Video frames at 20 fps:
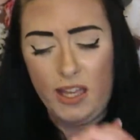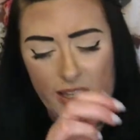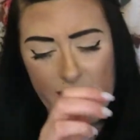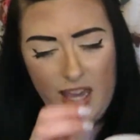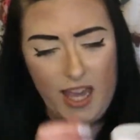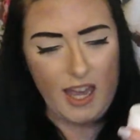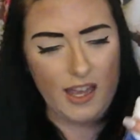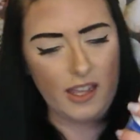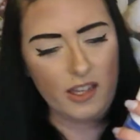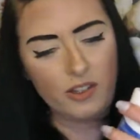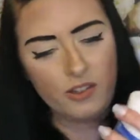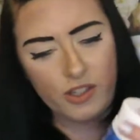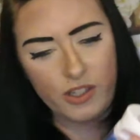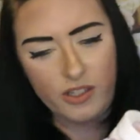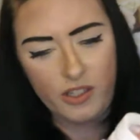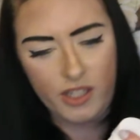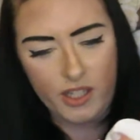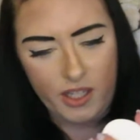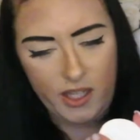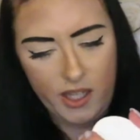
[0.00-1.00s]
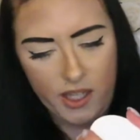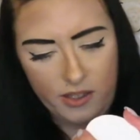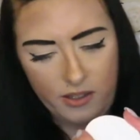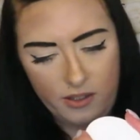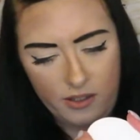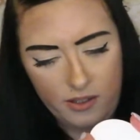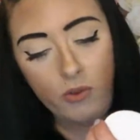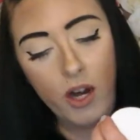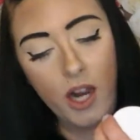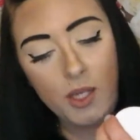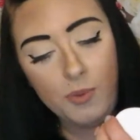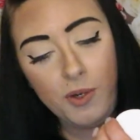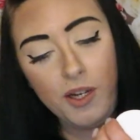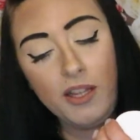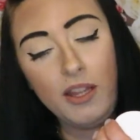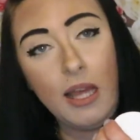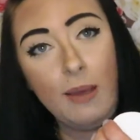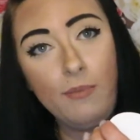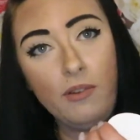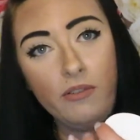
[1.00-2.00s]
Yeah, interesting. It's
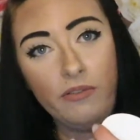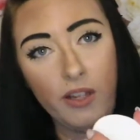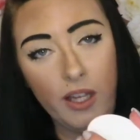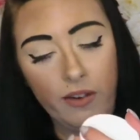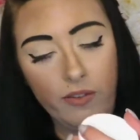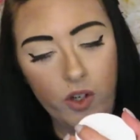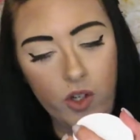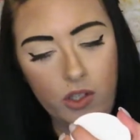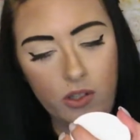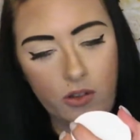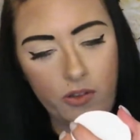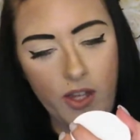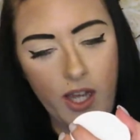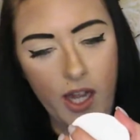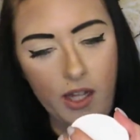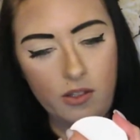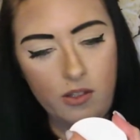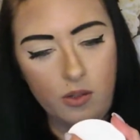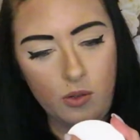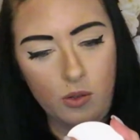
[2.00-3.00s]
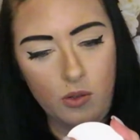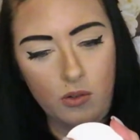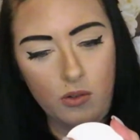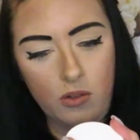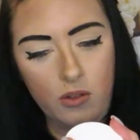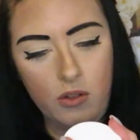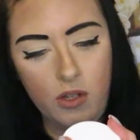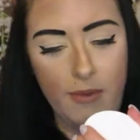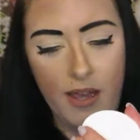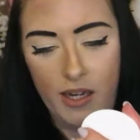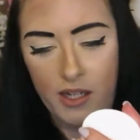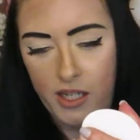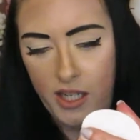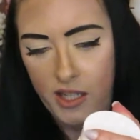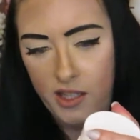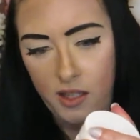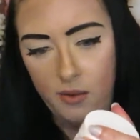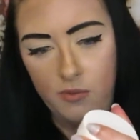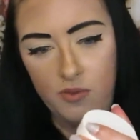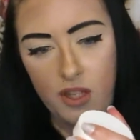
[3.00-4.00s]
raspberry lemon flavor, so that's cool.
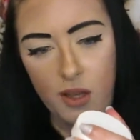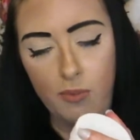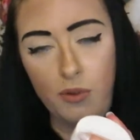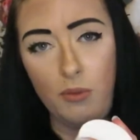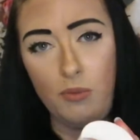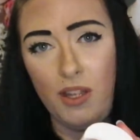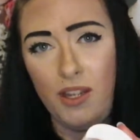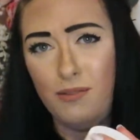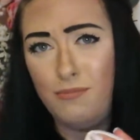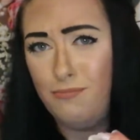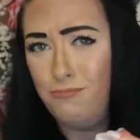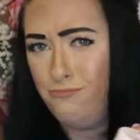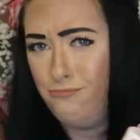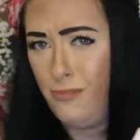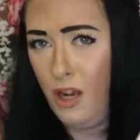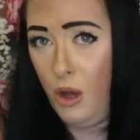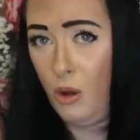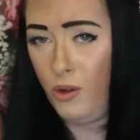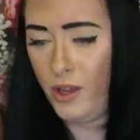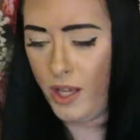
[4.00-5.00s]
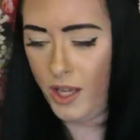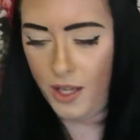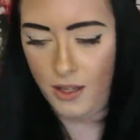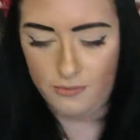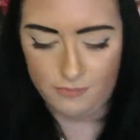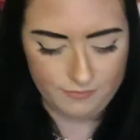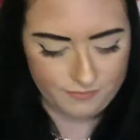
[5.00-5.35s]
Magnesium Supplement. Okay,